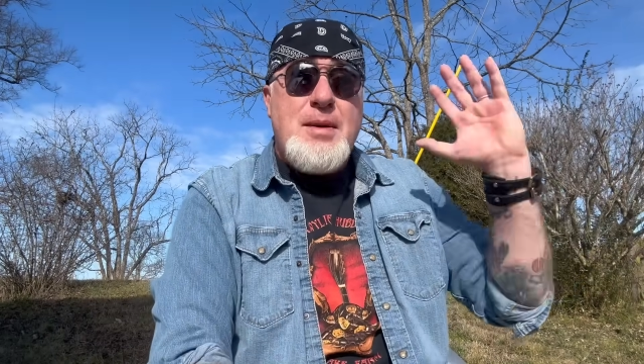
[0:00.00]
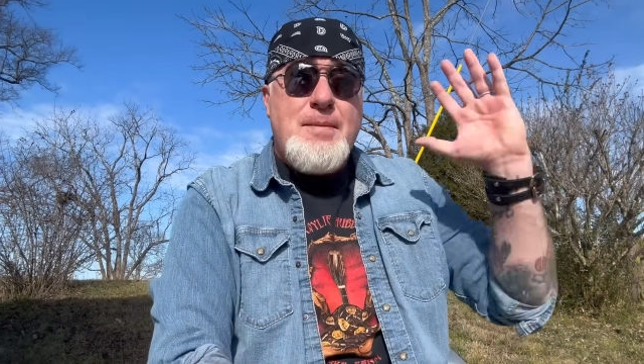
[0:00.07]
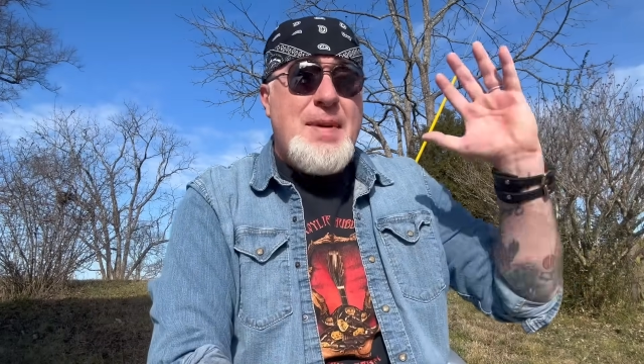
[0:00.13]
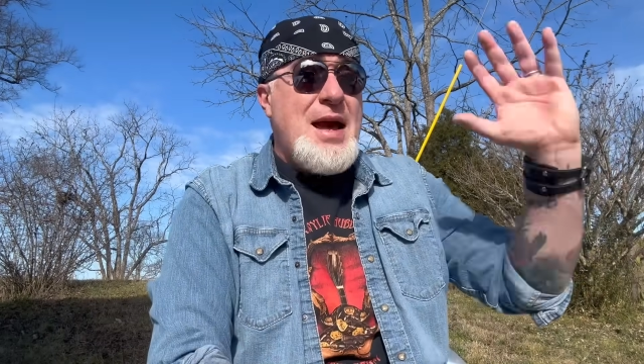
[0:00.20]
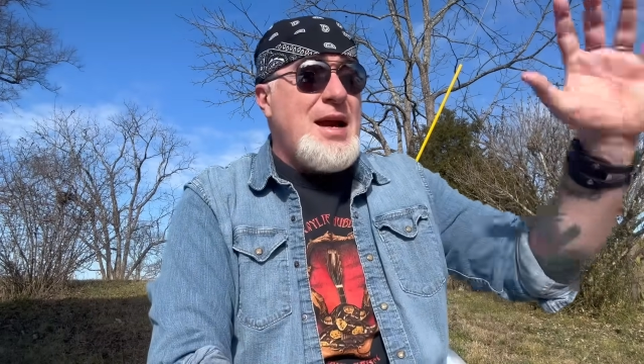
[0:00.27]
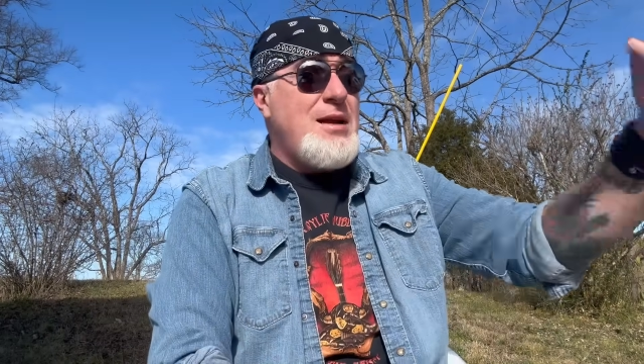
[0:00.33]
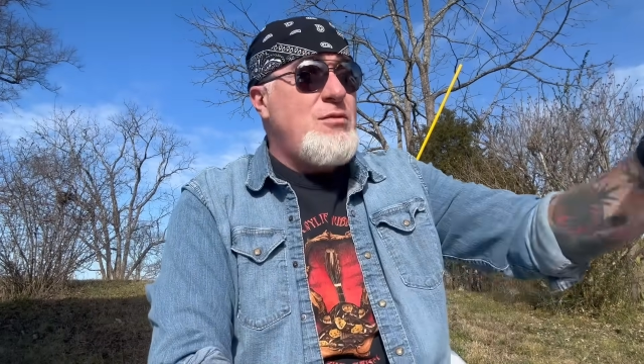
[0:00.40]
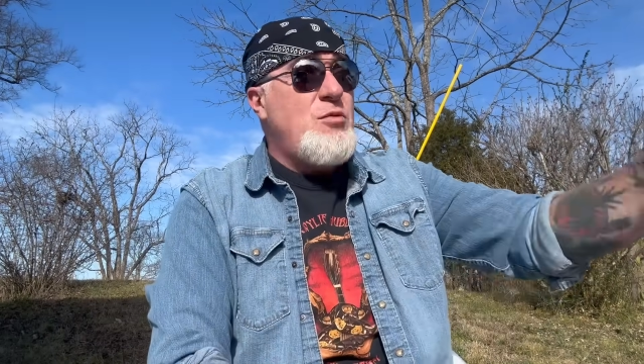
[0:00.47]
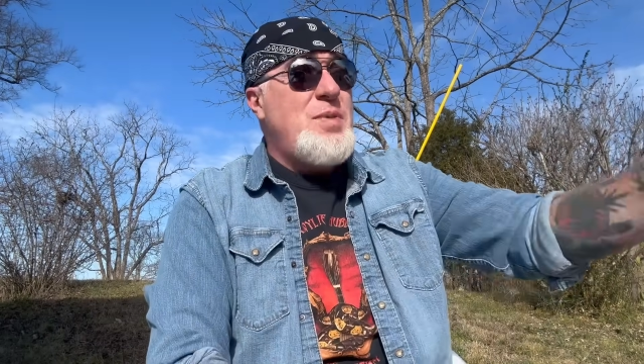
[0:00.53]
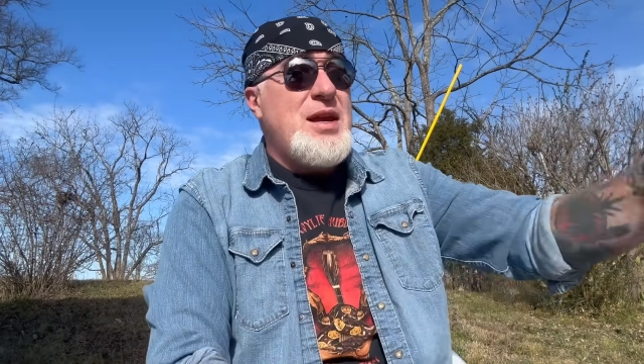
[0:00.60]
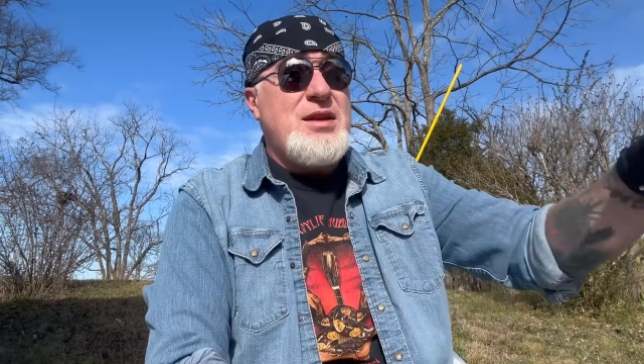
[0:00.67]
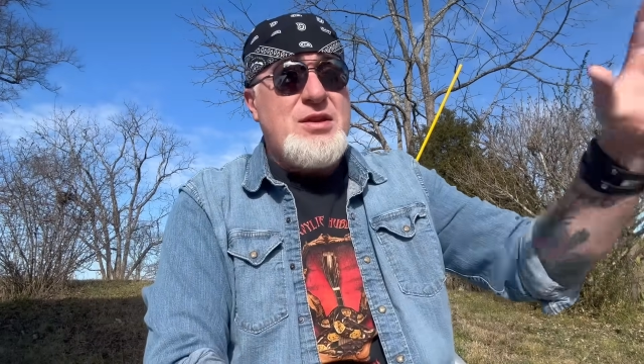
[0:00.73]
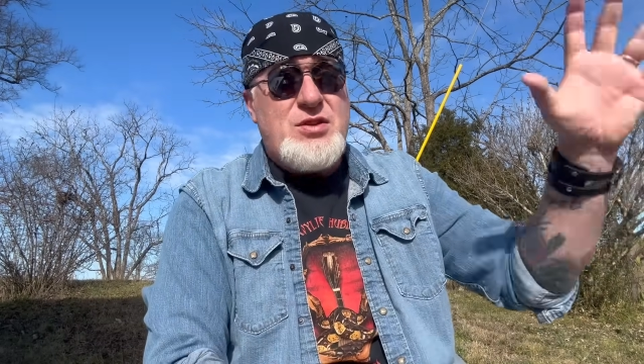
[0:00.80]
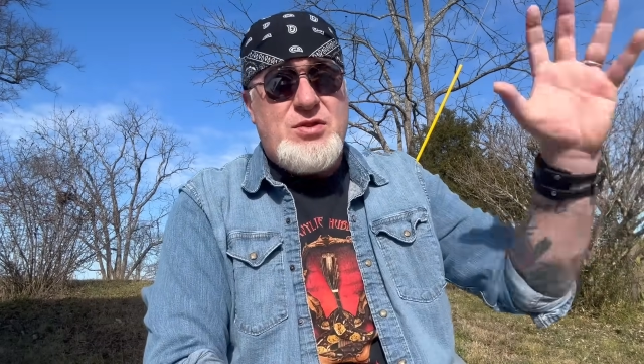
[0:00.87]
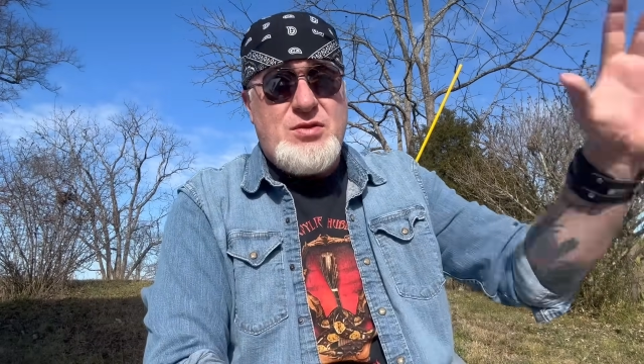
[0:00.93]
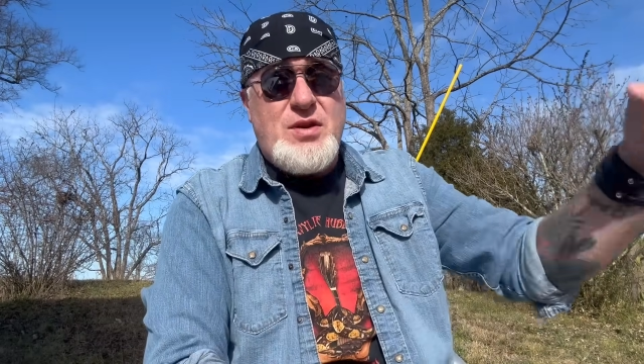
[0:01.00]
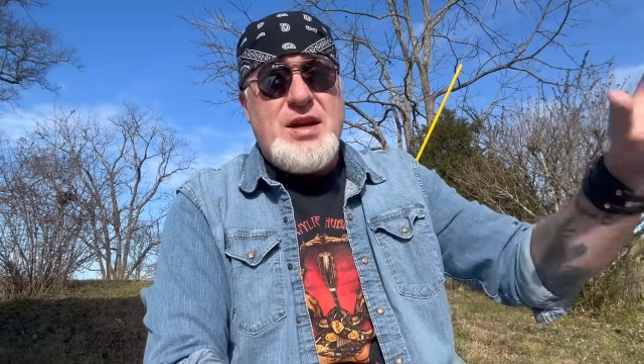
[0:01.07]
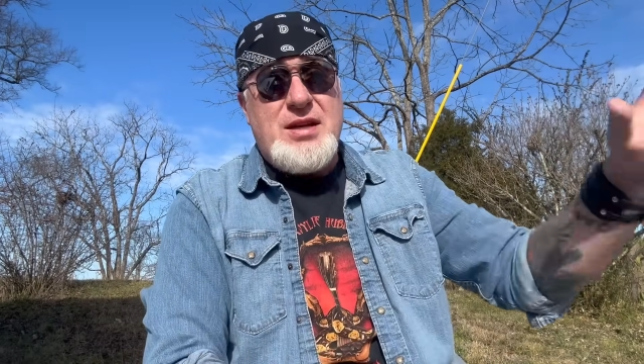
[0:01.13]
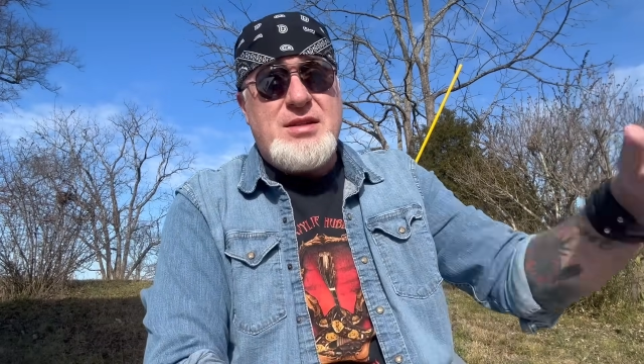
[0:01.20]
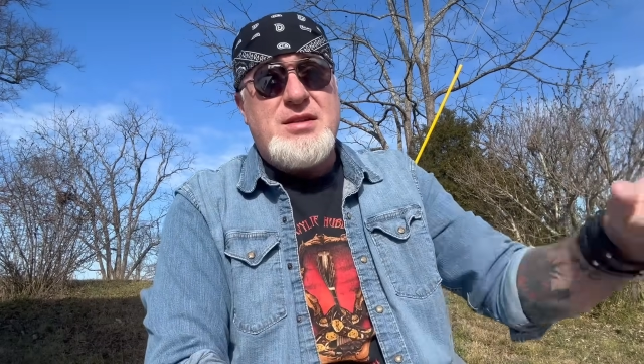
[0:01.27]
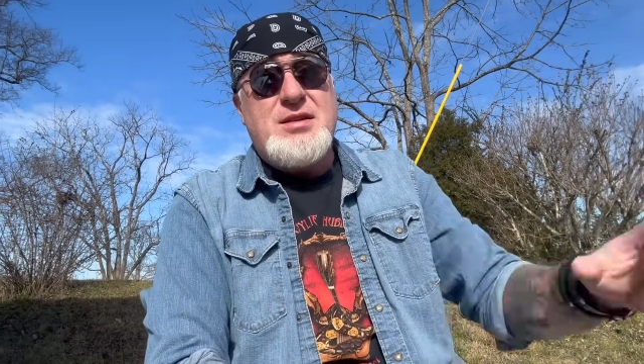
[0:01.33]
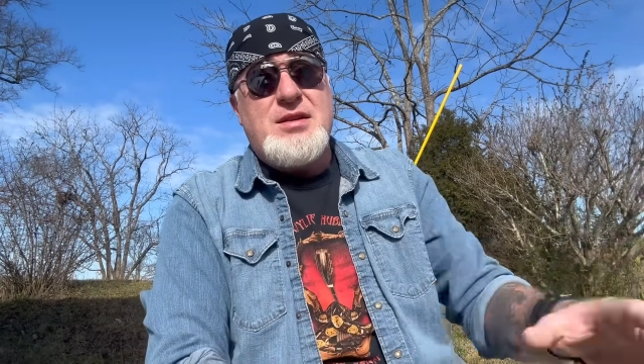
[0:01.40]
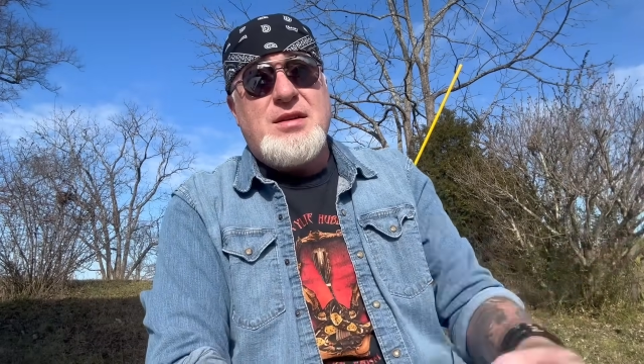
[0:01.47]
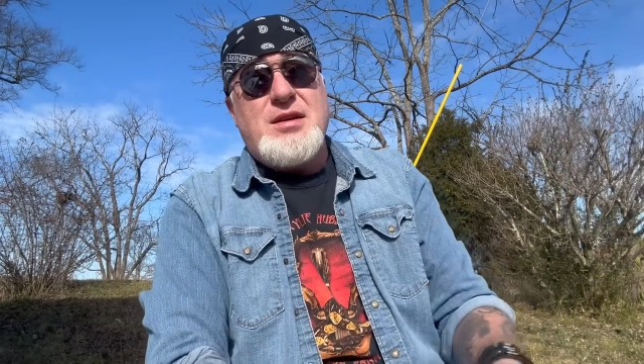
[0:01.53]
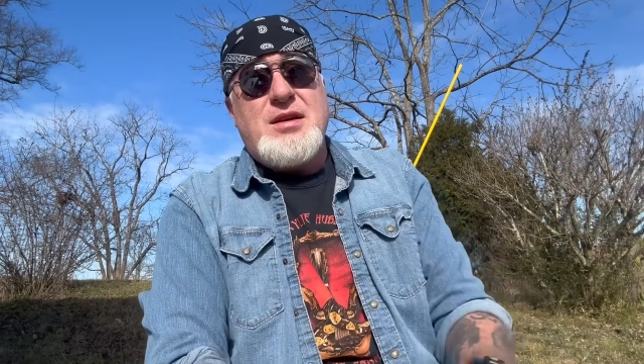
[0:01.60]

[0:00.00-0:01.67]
MAGA would be in the streets